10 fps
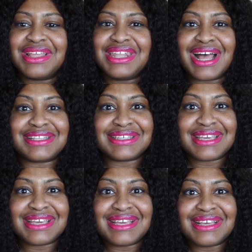lots of
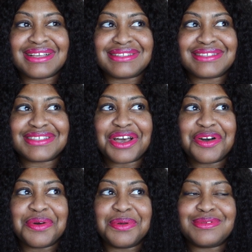kids
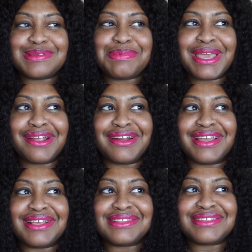whose
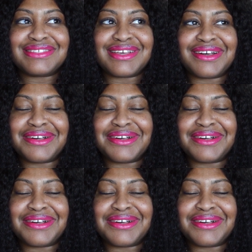parents